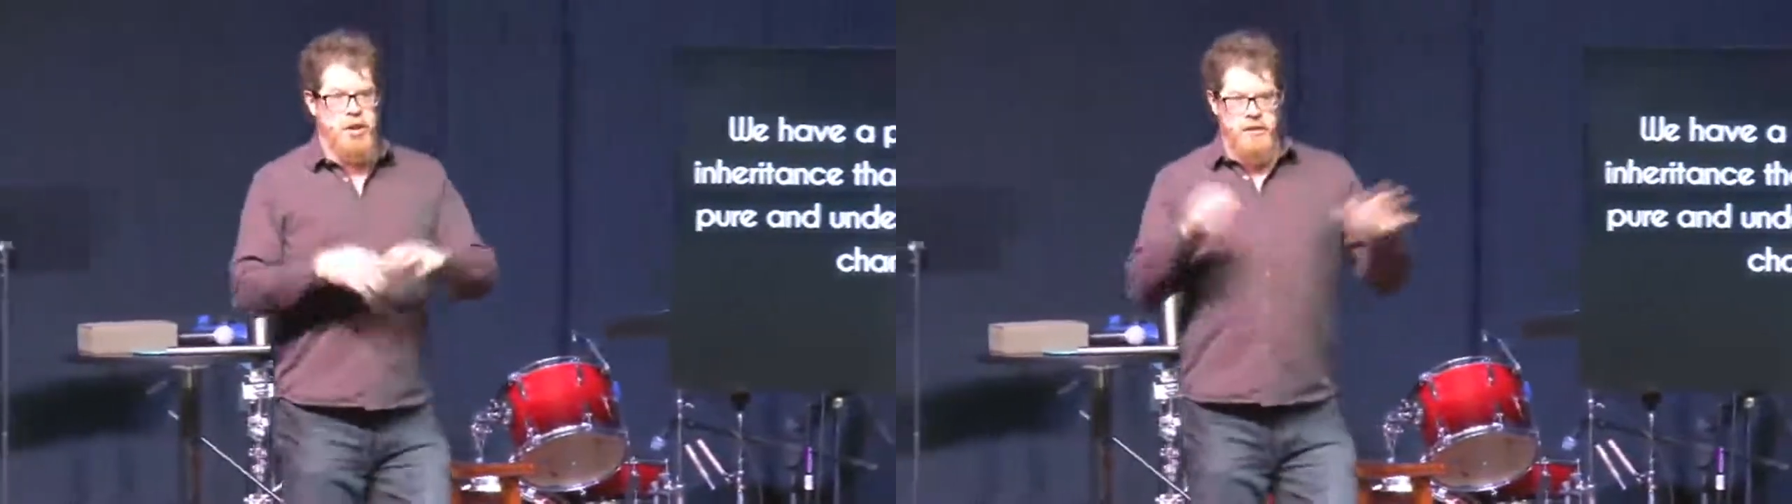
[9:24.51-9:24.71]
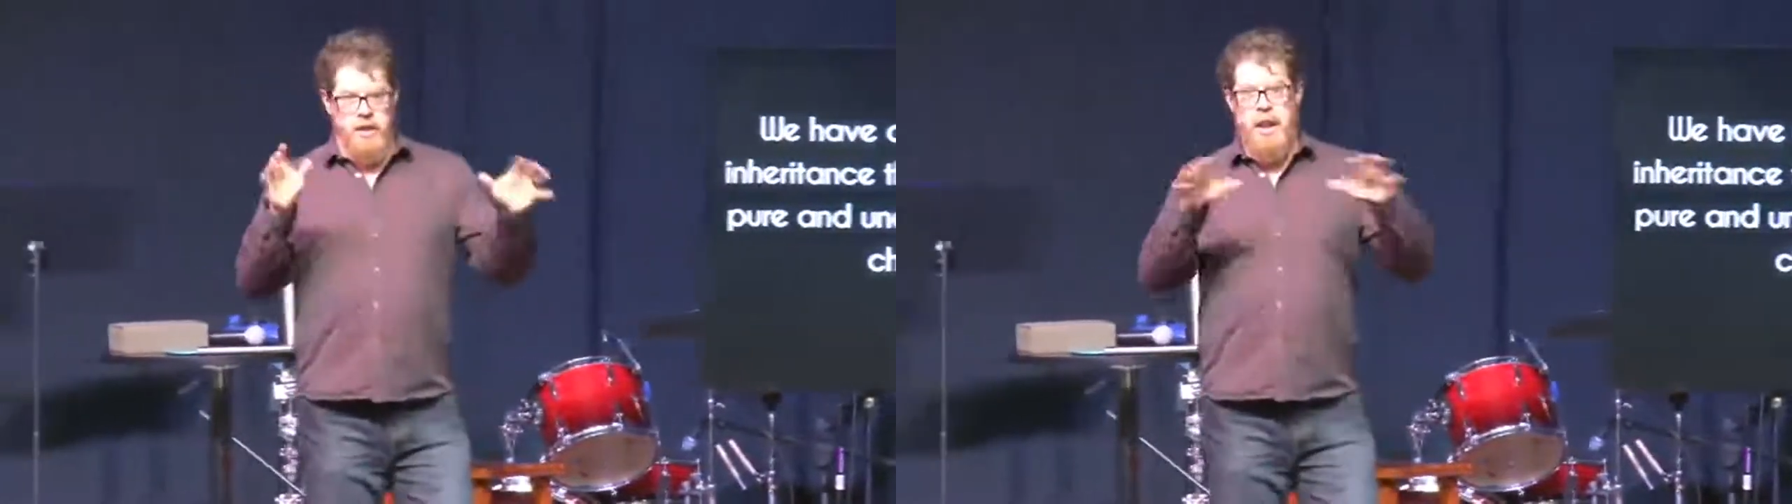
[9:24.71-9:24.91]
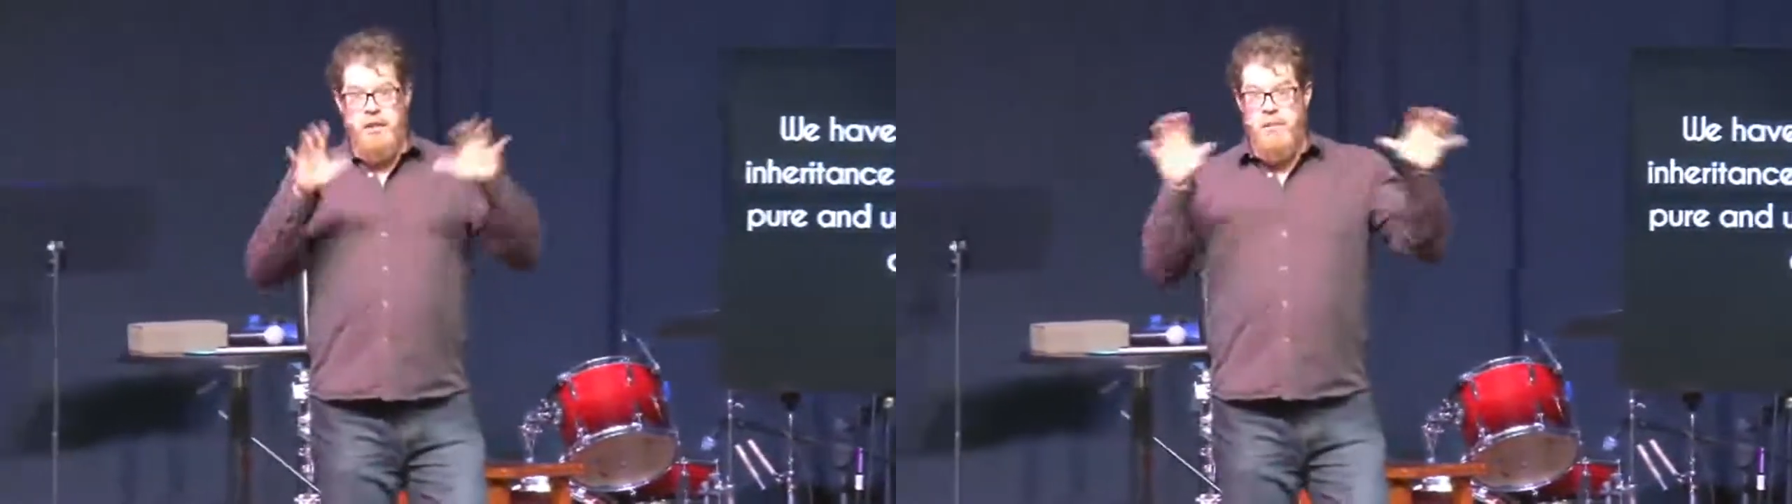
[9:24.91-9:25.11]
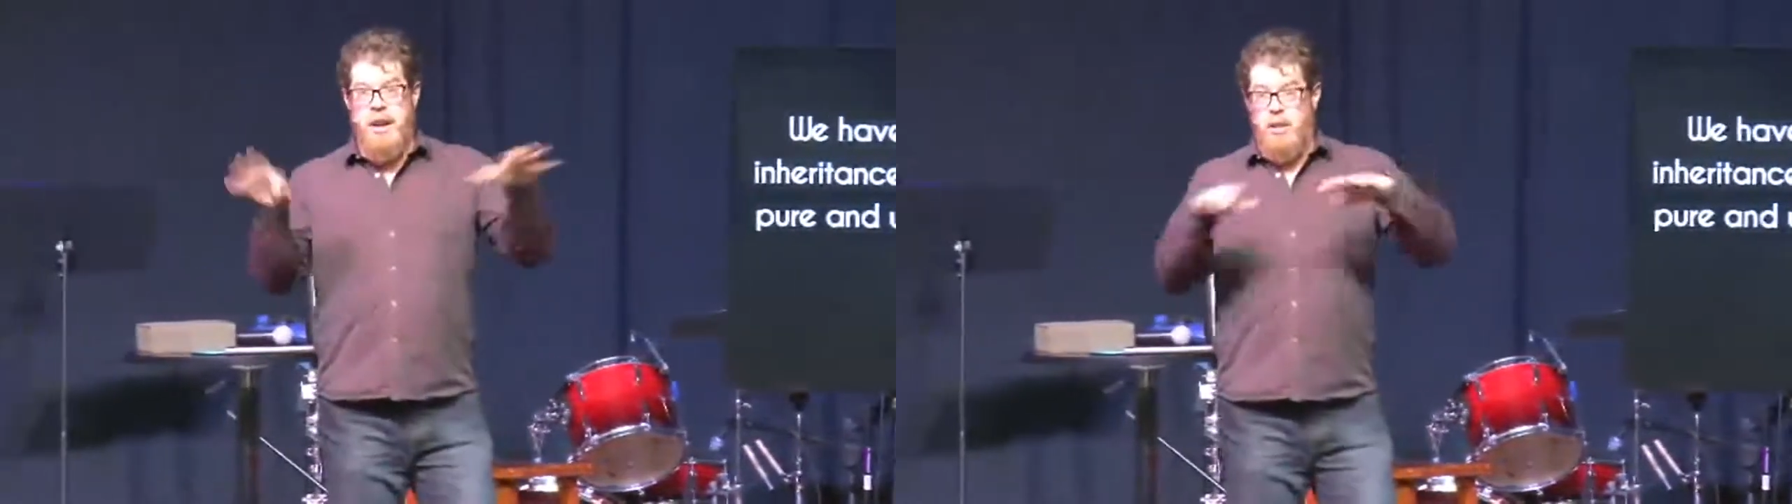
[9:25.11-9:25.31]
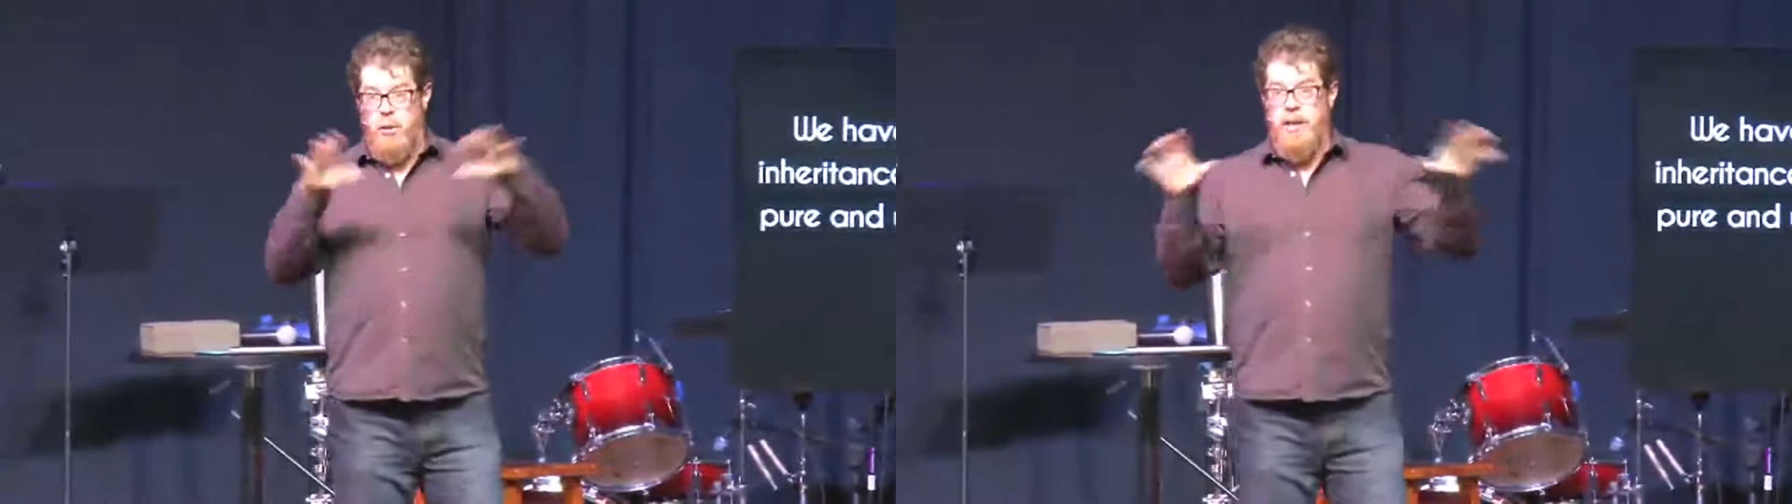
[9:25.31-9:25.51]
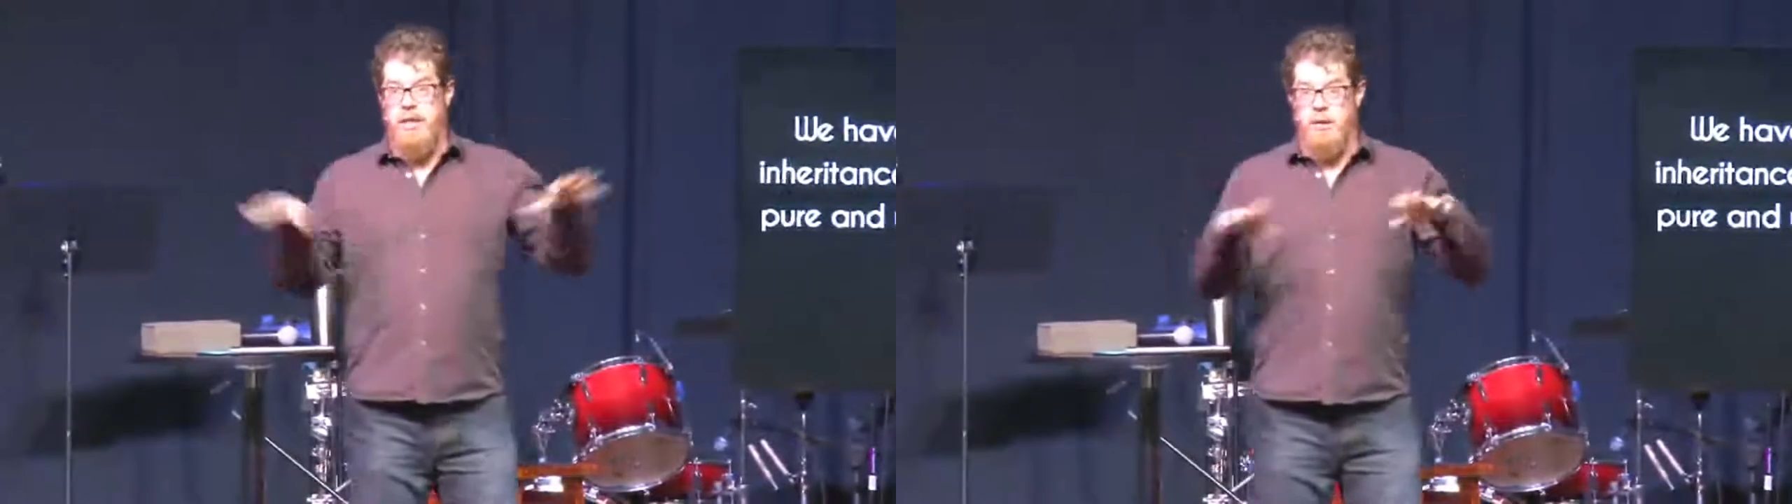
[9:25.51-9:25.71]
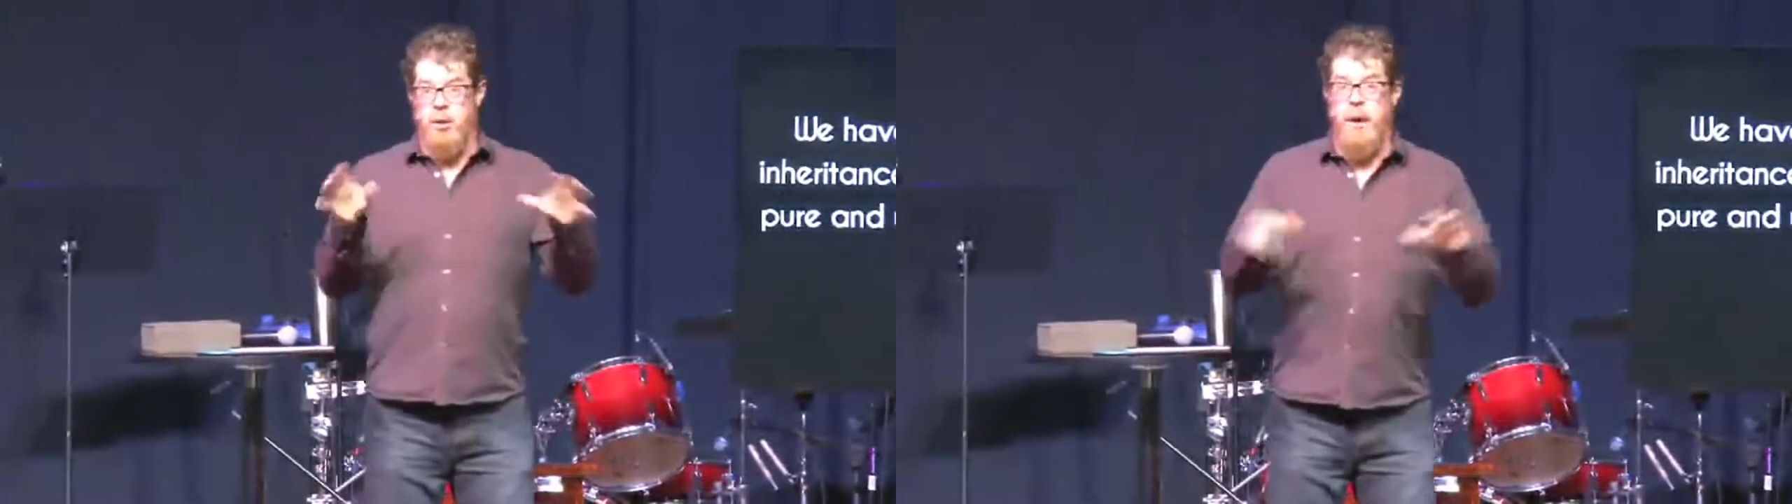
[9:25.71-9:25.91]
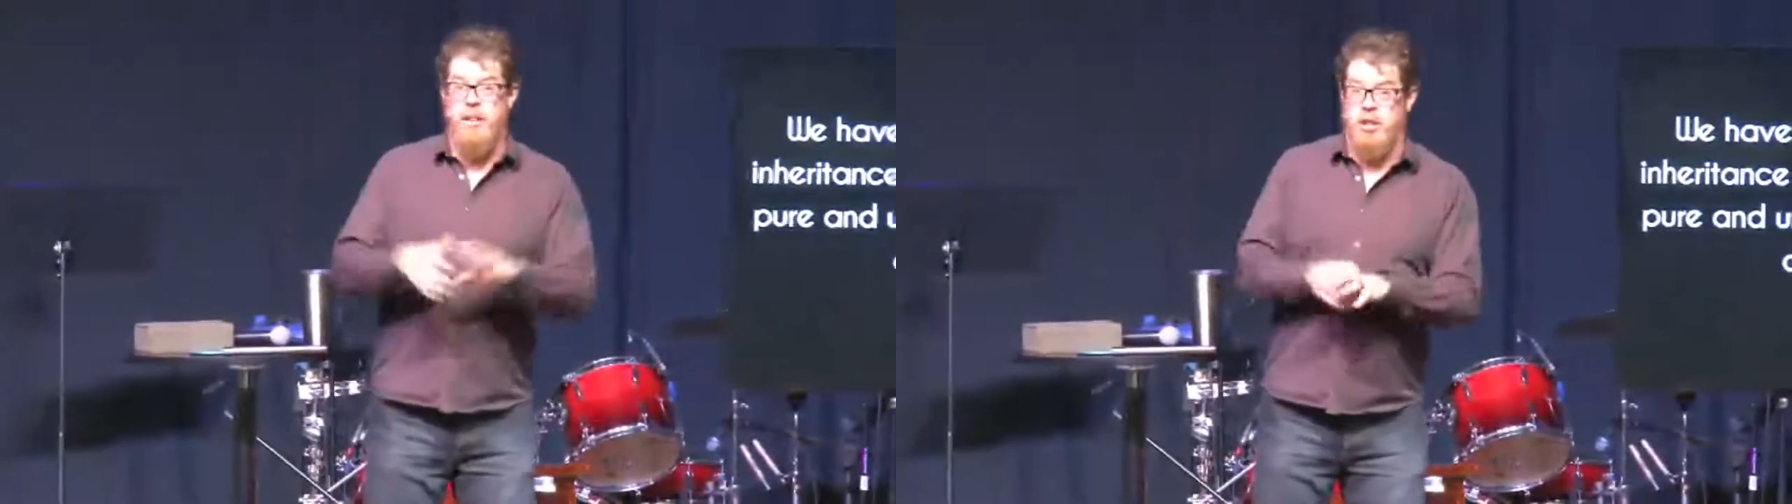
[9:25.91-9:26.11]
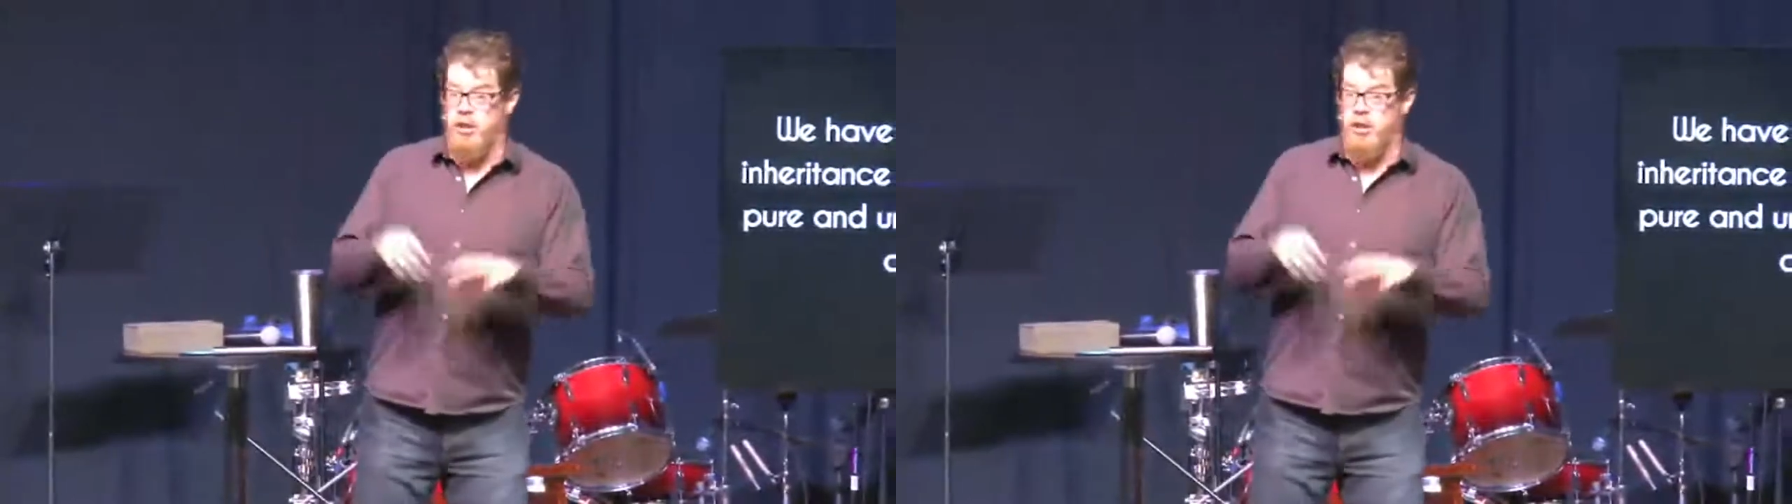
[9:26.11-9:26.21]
some of you guys are wrestling with questions,